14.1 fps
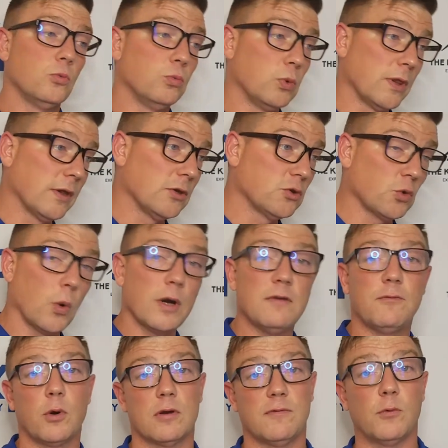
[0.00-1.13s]
within
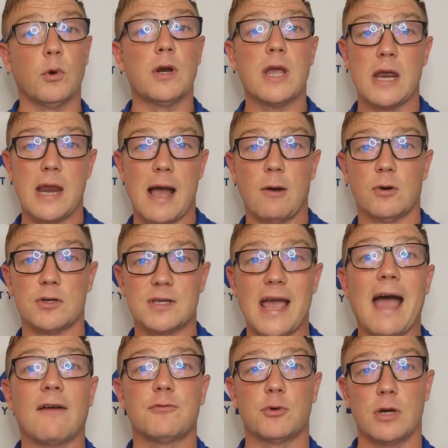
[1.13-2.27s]
24 to 48 hours
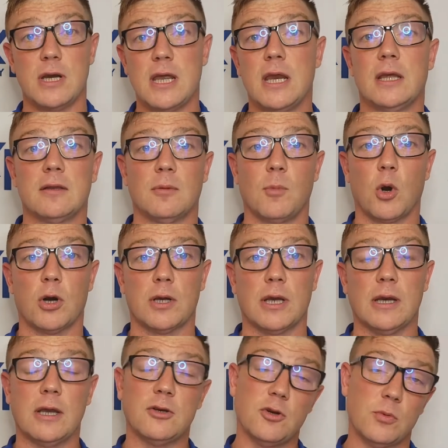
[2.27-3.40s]
after it hitting the market,
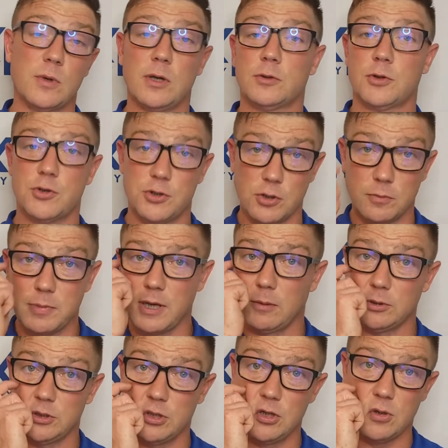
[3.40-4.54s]
and your realtor should be able
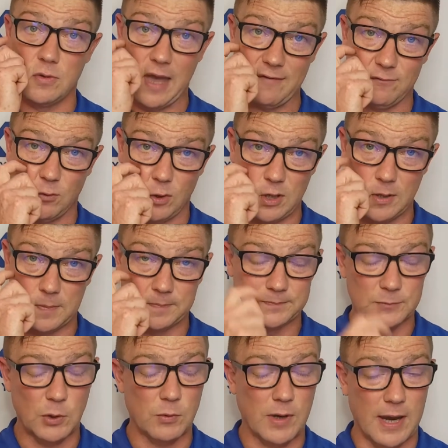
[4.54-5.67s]
to do that for you.
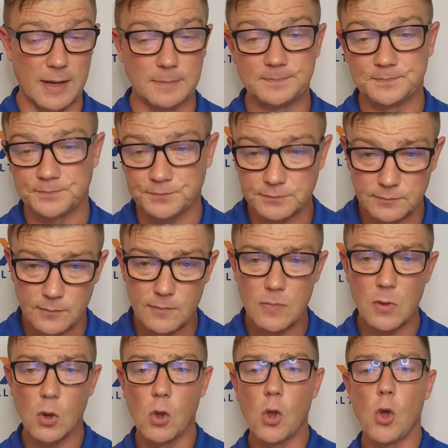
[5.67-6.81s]
Okay?
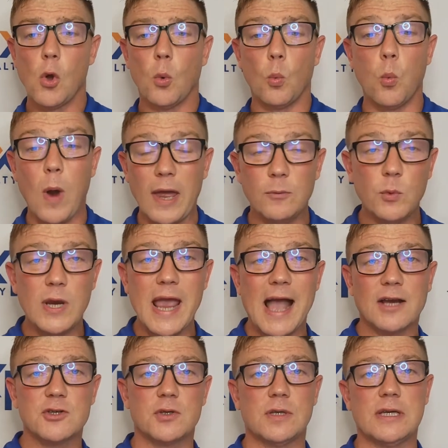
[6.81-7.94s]
When we
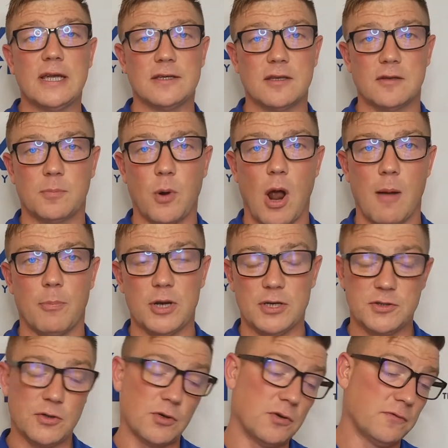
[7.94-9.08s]
actually get to the property,
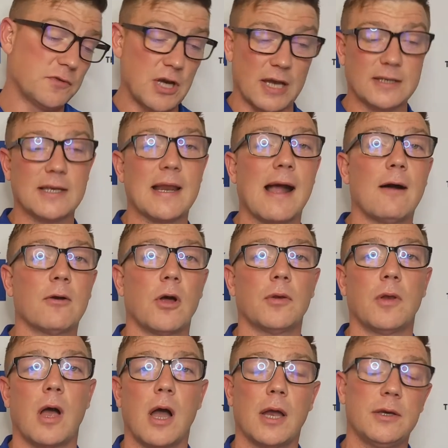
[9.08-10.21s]
so you've checked it out
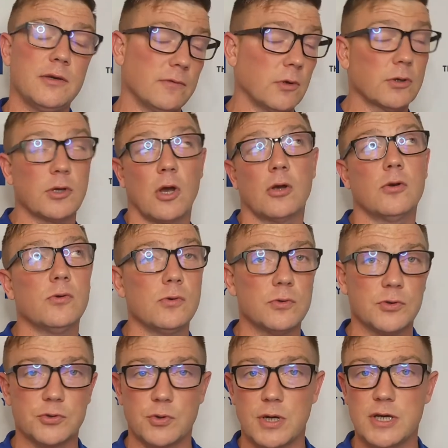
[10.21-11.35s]
online, you've looked on Google
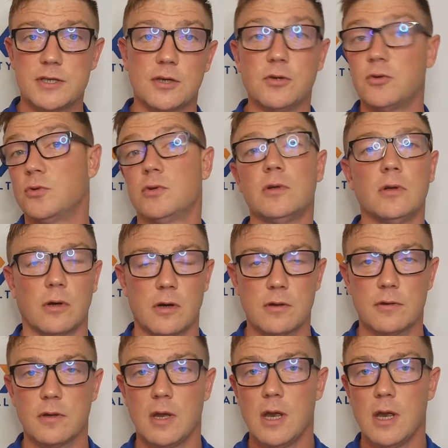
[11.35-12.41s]
Streets and Google Earth,